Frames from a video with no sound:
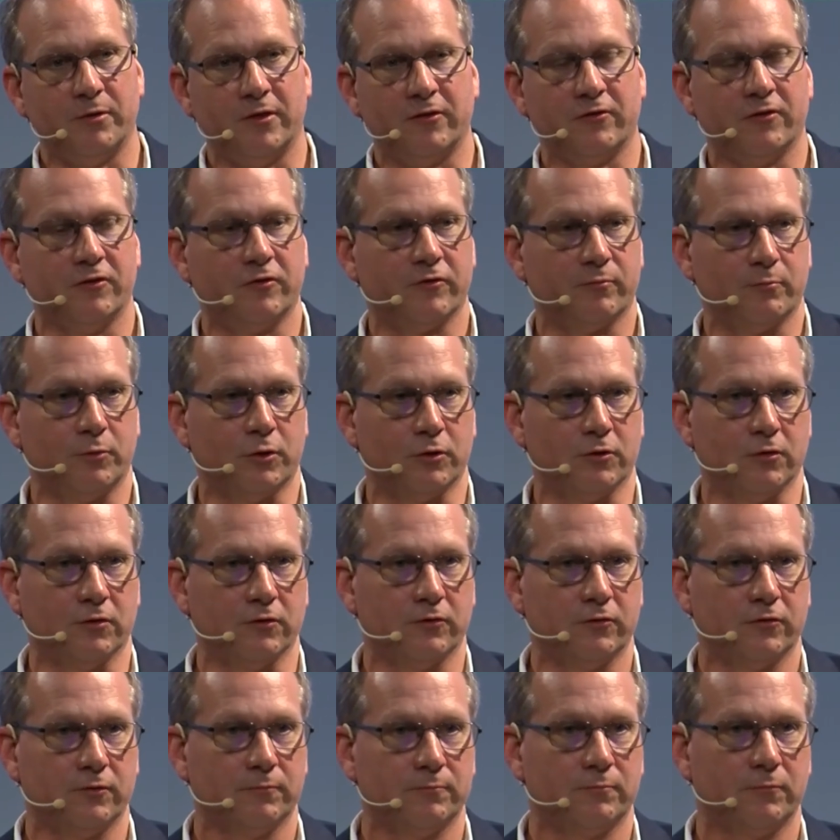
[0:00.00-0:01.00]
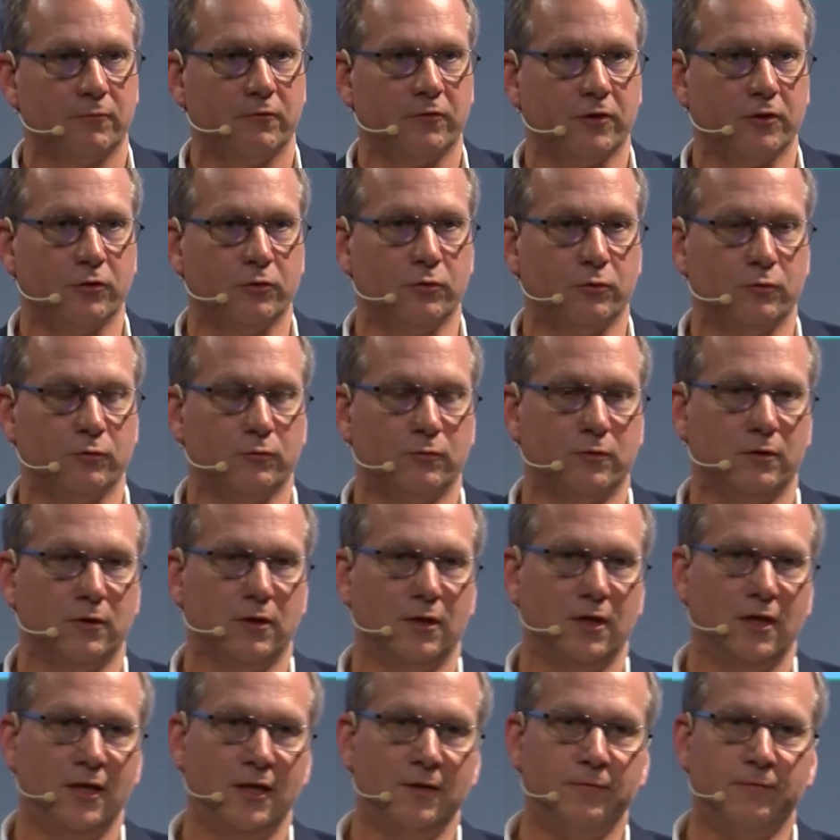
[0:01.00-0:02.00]
business models. So
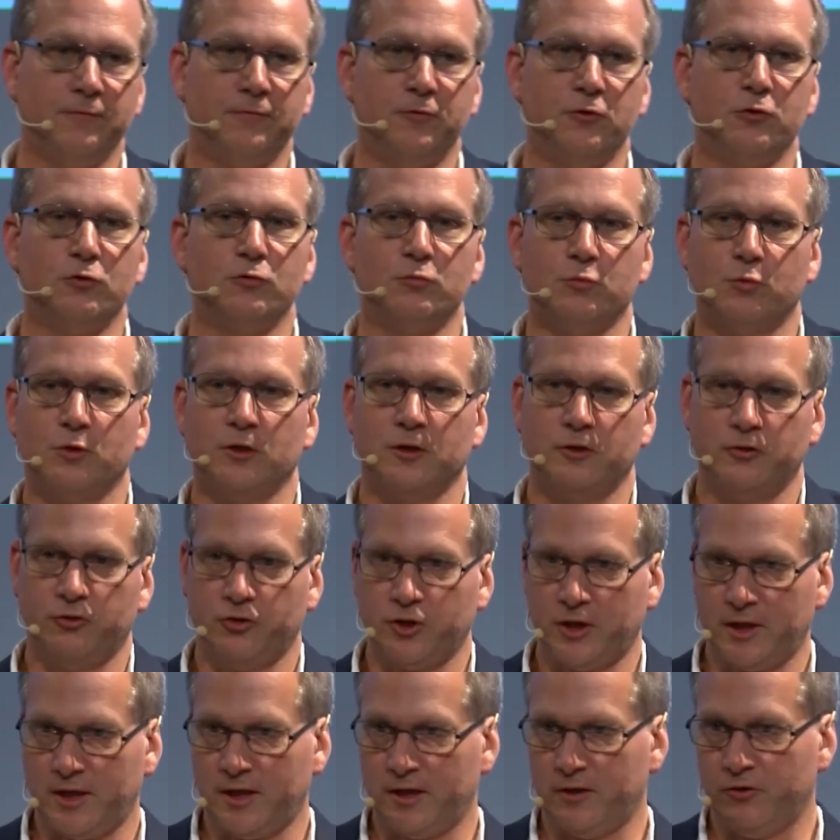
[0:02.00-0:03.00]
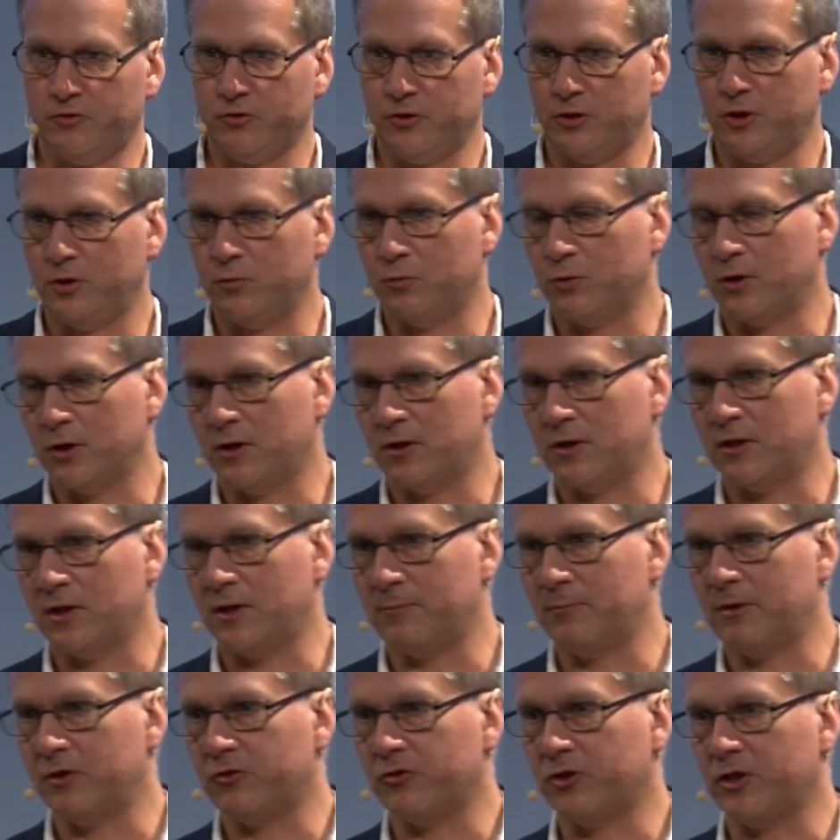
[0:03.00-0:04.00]
if you want change and you want
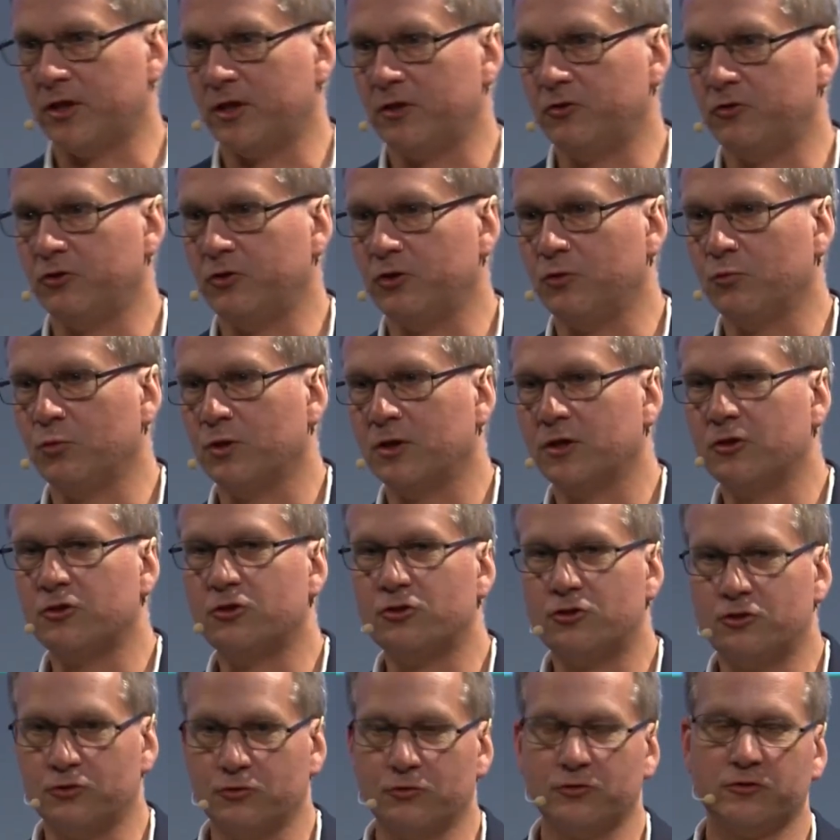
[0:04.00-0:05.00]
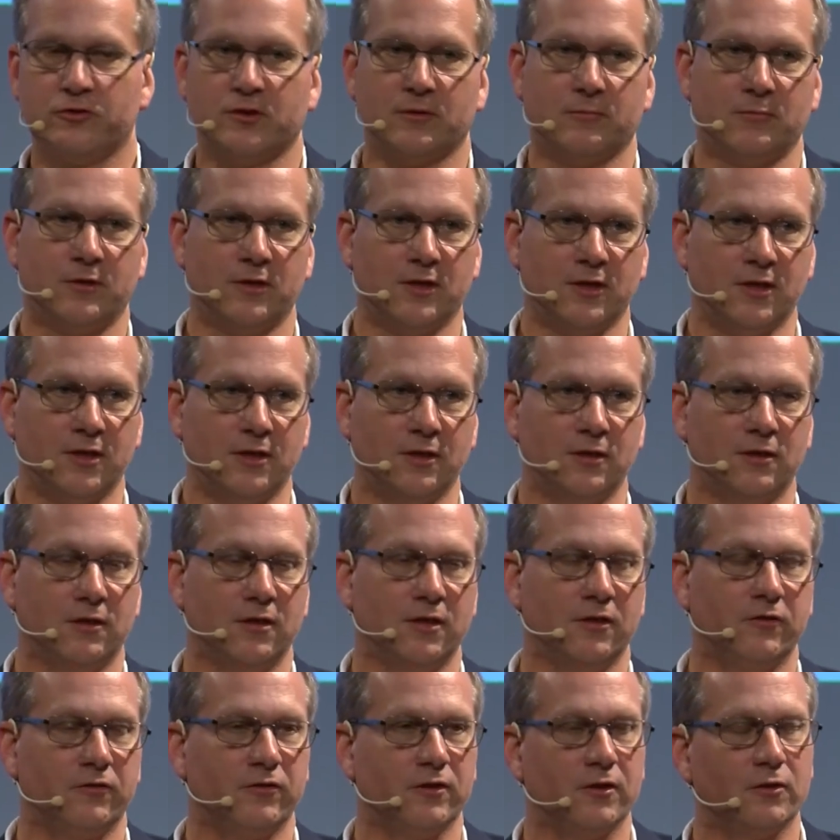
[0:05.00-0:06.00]
climate change and you want to do something,
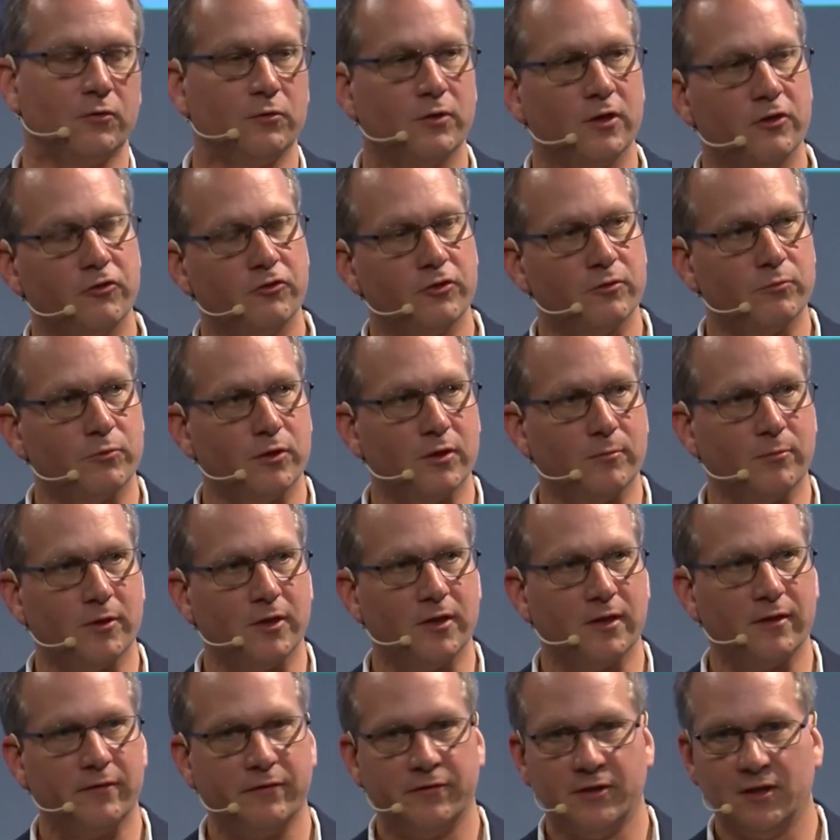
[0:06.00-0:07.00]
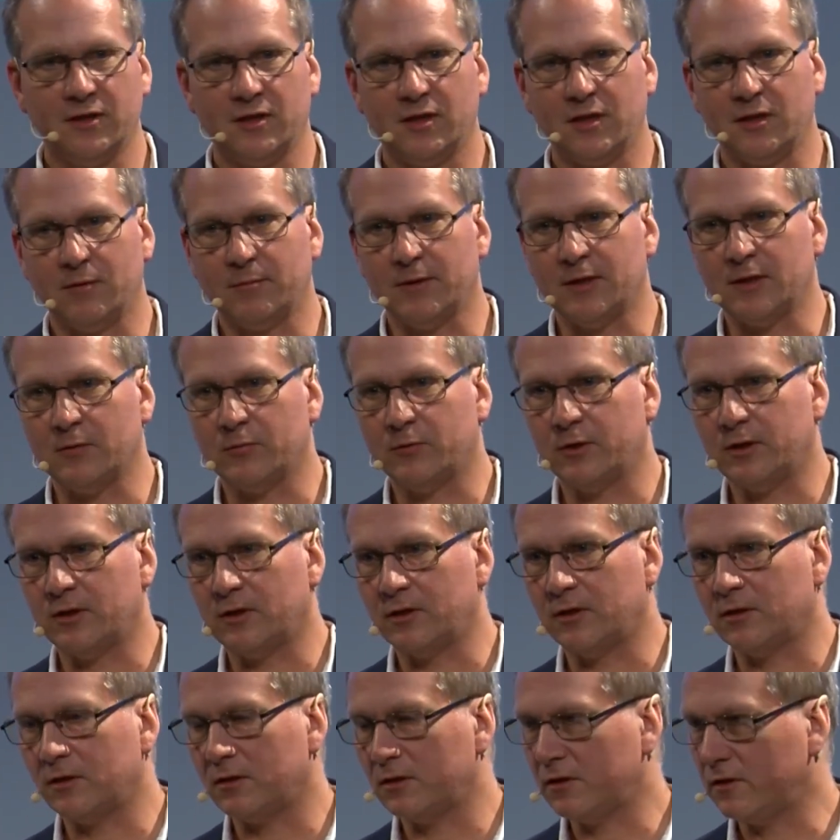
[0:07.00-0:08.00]
there's a question whereby thinking about
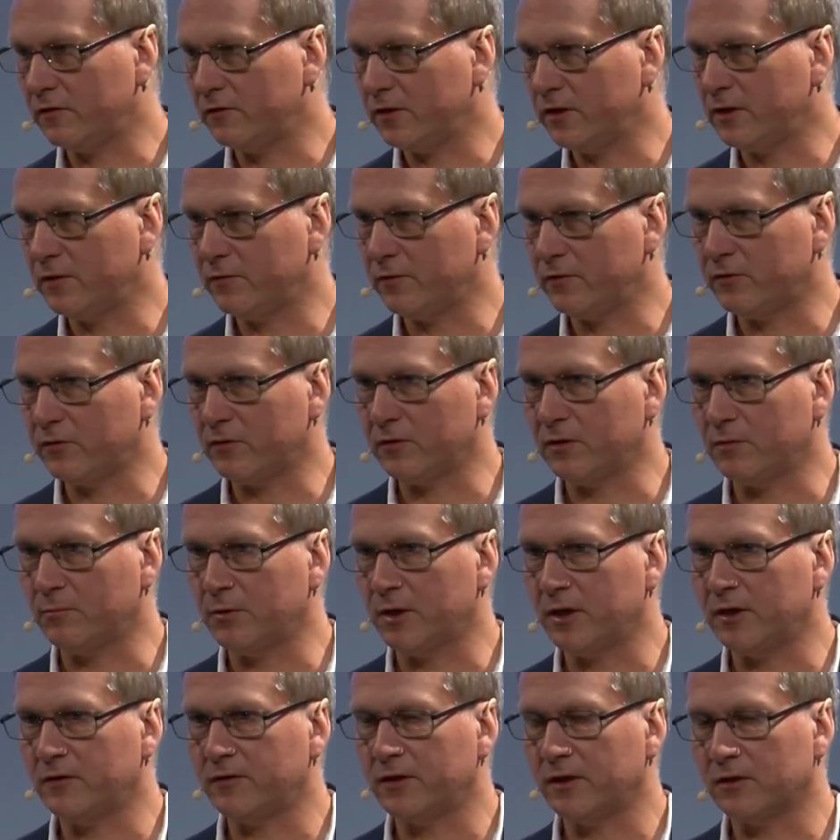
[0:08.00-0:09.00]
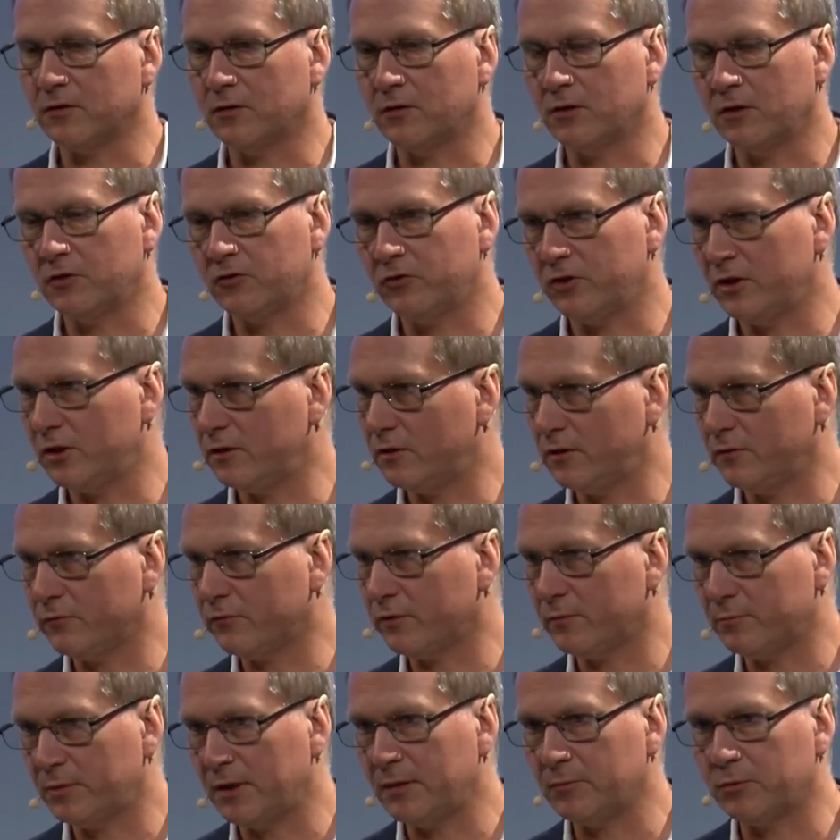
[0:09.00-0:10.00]
whether the Centre for Solar Biotechnology,
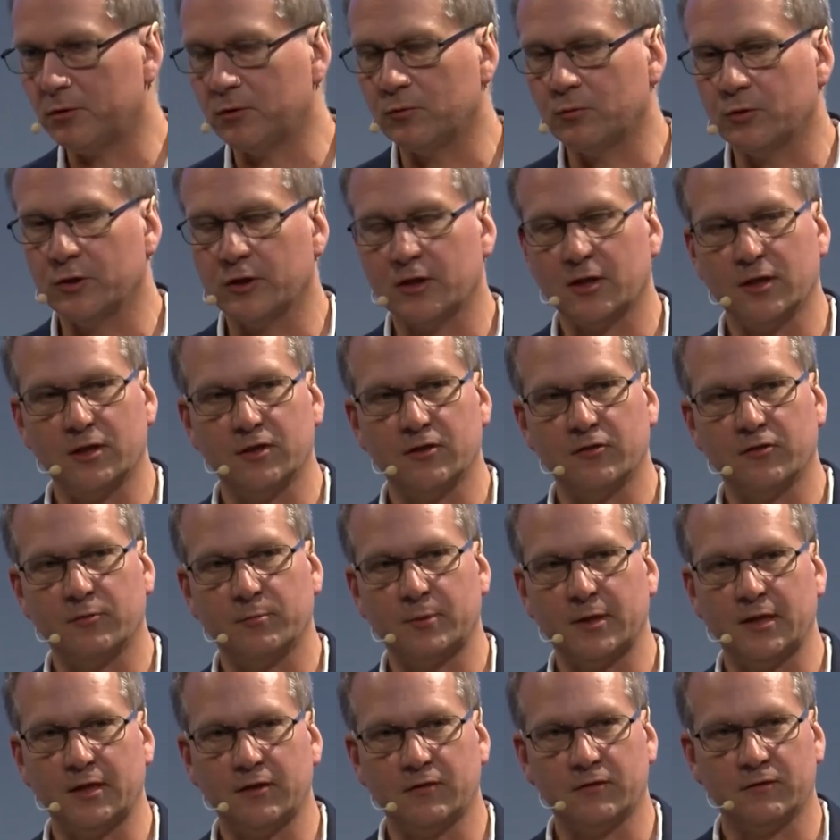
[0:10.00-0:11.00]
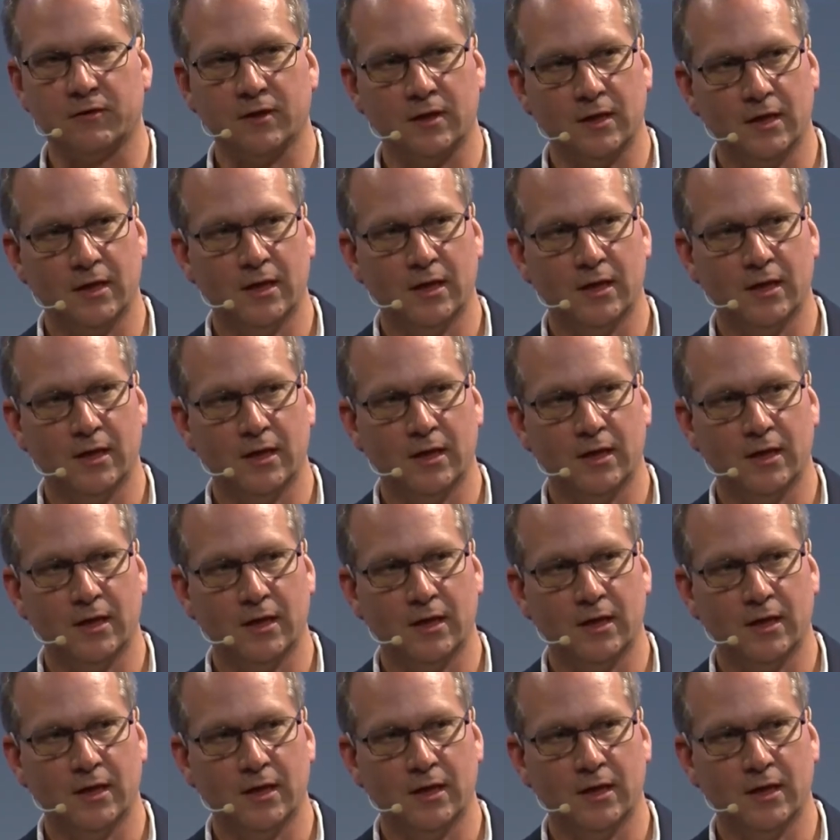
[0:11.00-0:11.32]
different people who are working in this space,